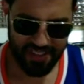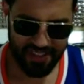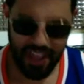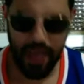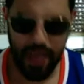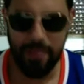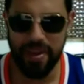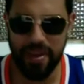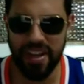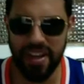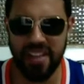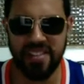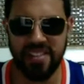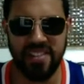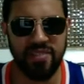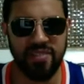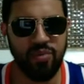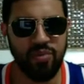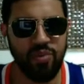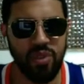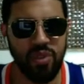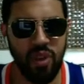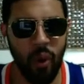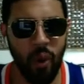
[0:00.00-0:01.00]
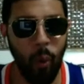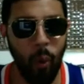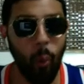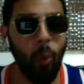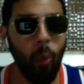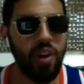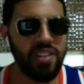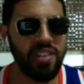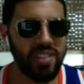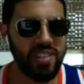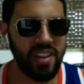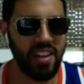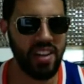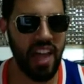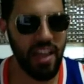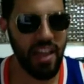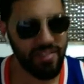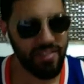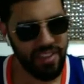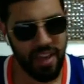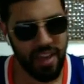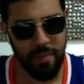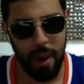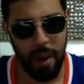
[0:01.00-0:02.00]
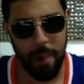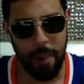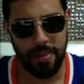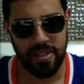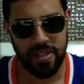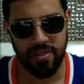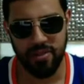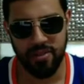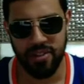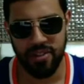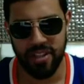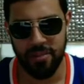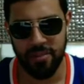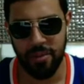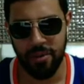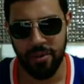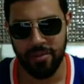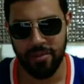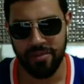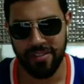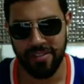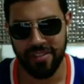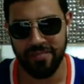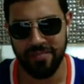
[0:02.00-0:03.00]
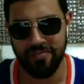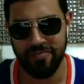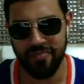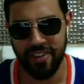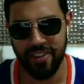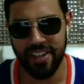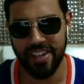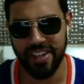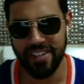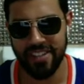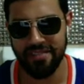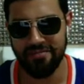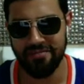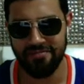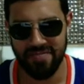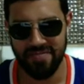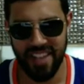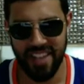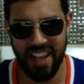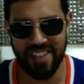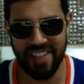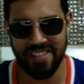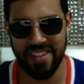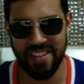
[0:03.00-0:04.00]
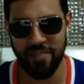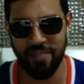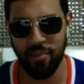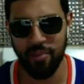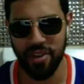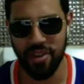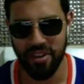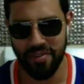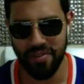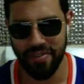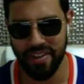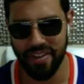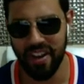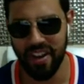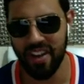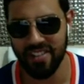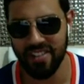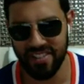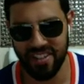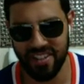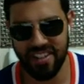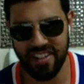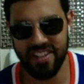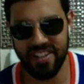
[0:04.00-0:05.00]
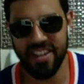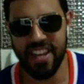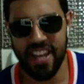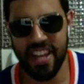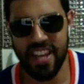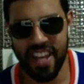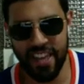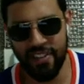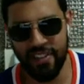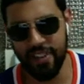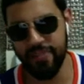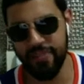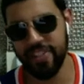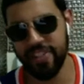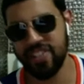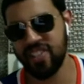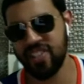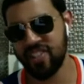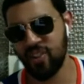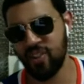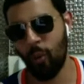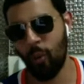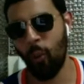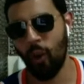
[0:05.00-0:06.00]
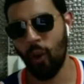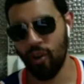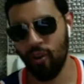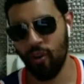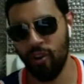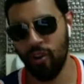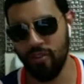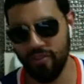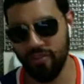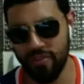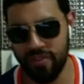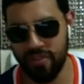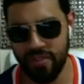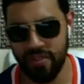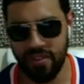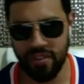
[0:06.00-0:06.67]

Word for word: I mean, this is a once in a lifetime opportunity, bro, to fucking tag team with your fiance, even if it's just a one off.